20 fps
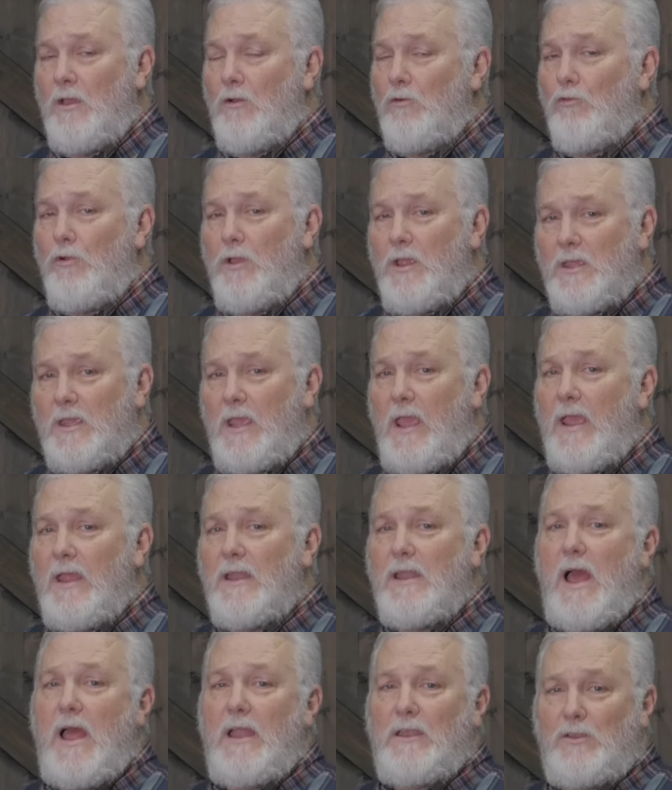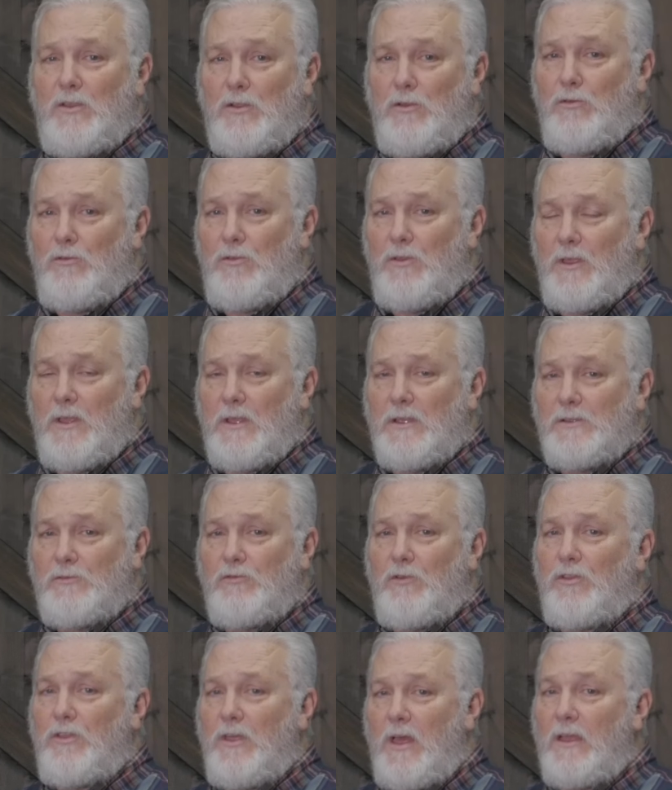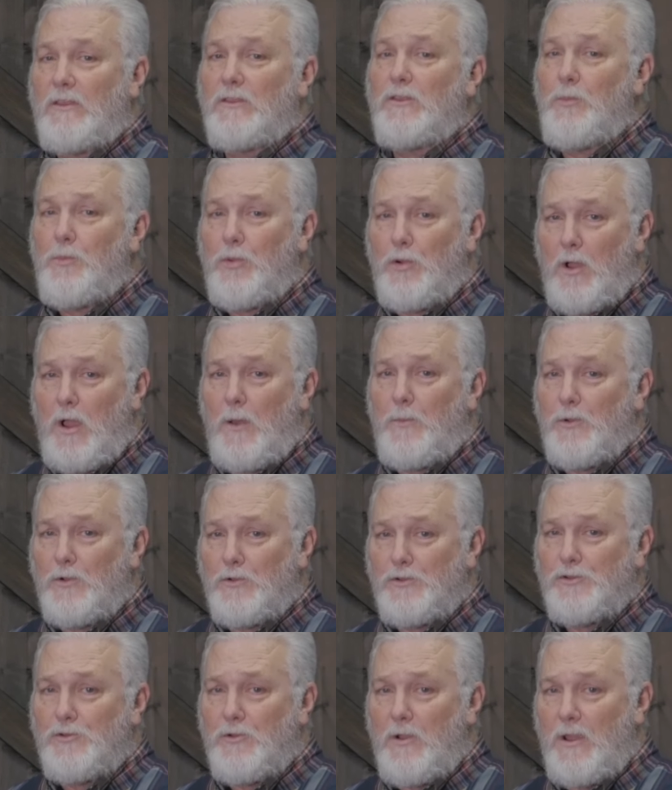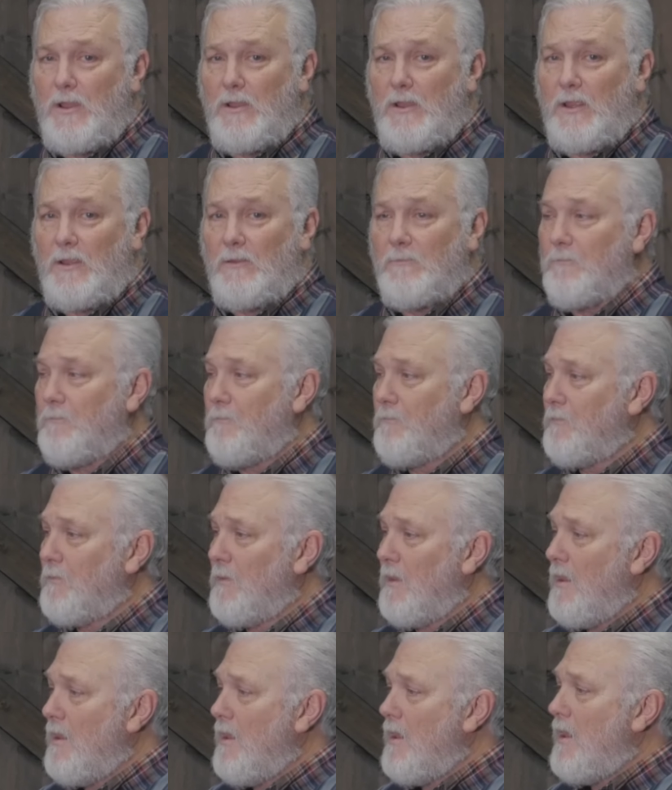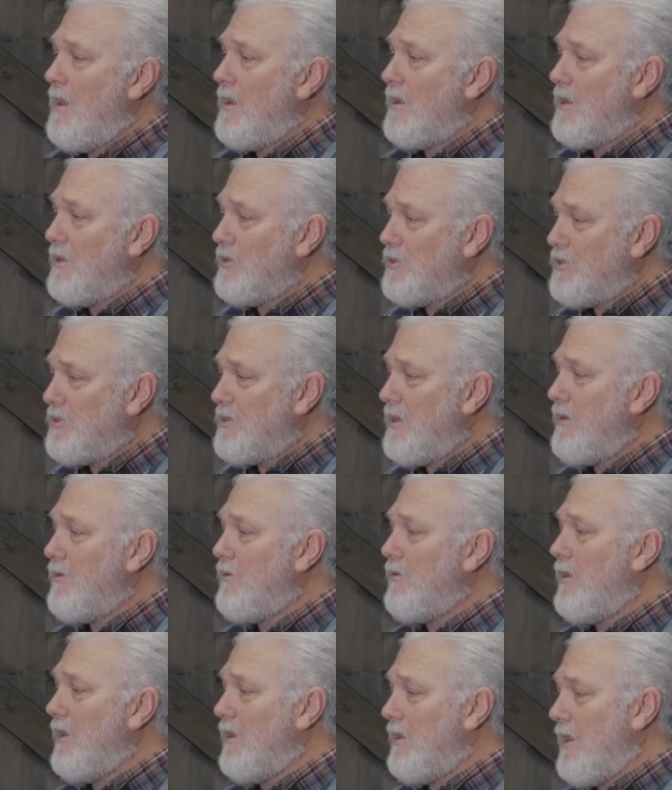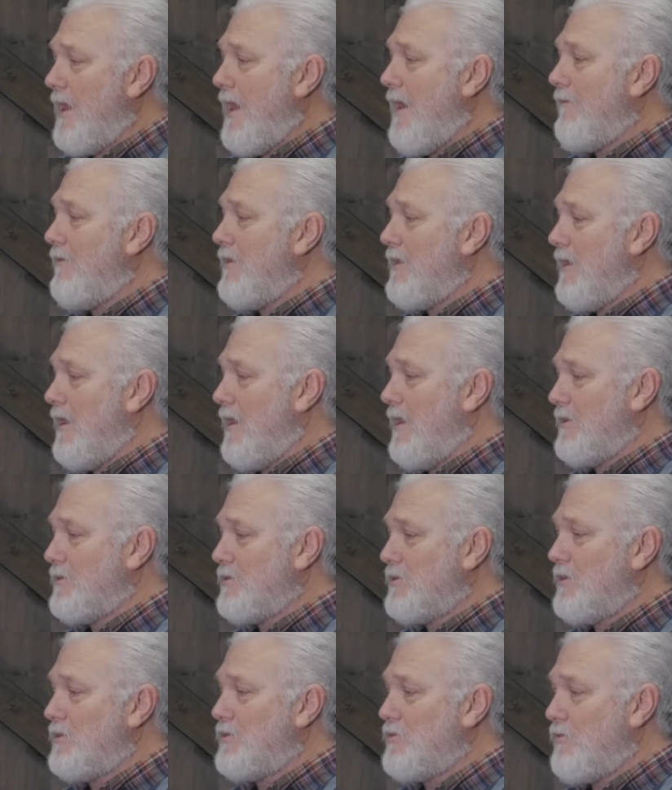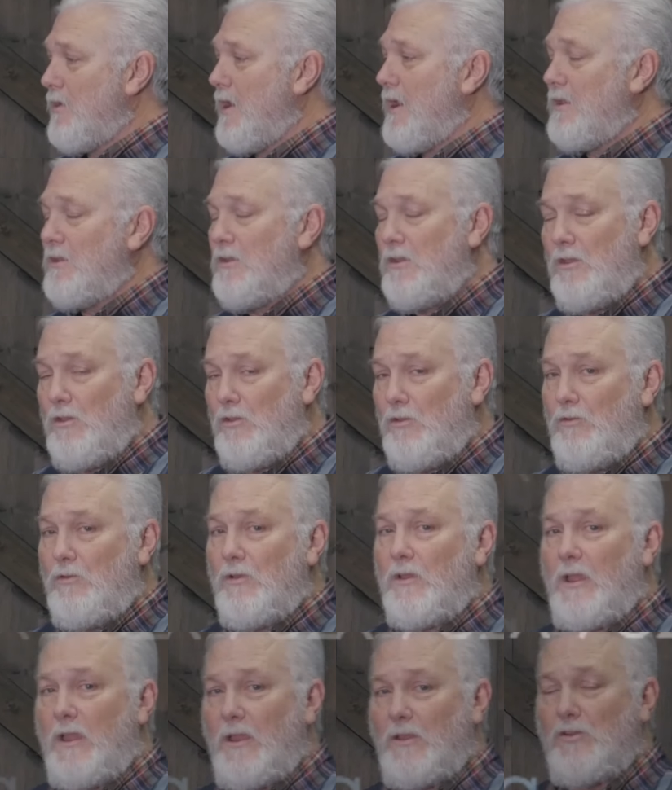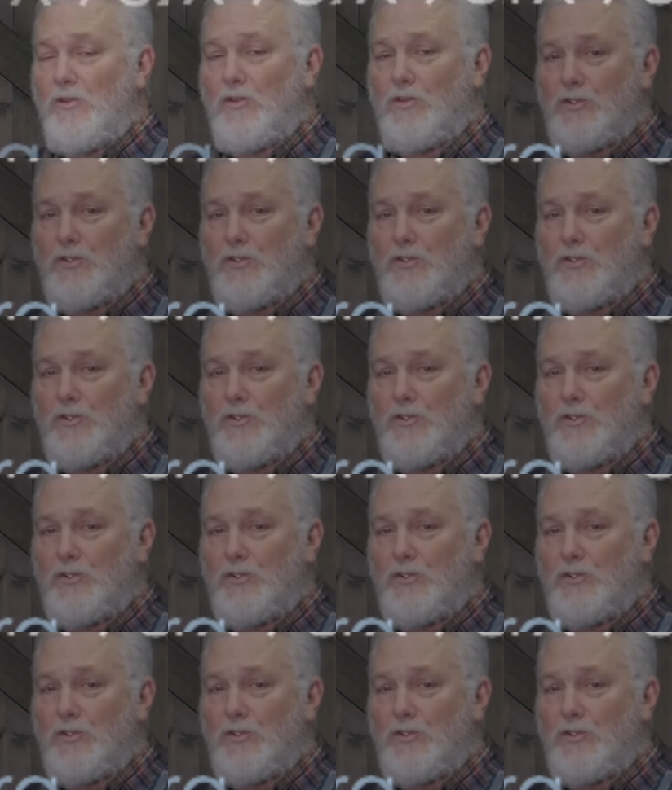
We cannot do this without the proper training. Consider allowing us to train you and your